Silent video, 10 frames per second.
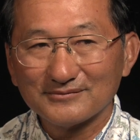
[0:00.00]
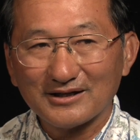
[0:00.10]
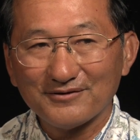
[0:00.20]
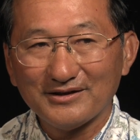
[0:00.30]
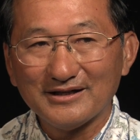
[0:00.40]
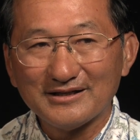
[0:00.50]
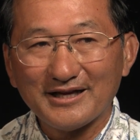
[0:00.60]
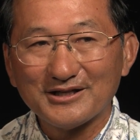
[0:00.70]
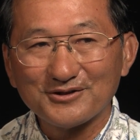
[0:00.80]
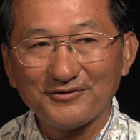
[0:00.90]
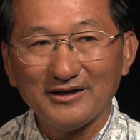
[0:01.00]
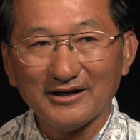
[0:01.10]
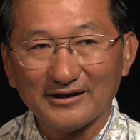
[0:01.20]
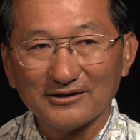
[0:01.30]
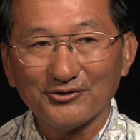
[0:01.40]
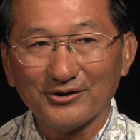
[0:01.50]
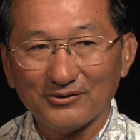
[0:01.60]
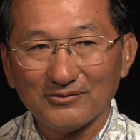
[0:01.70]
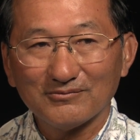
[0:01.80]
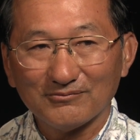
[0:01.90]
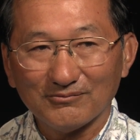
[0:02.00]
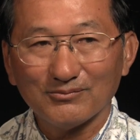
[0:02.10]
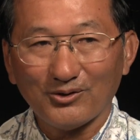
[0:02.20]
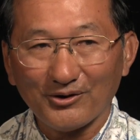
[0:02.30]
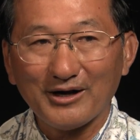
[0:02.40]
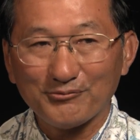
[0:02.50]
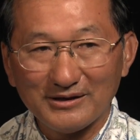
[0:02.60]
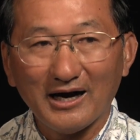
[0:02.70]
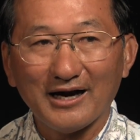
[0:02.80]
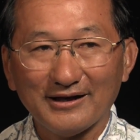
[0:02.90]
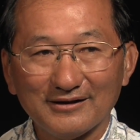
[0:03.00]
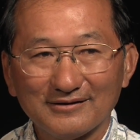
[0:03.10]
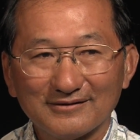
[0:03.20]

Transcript: kind of an intense feeling and going, all right, we got it.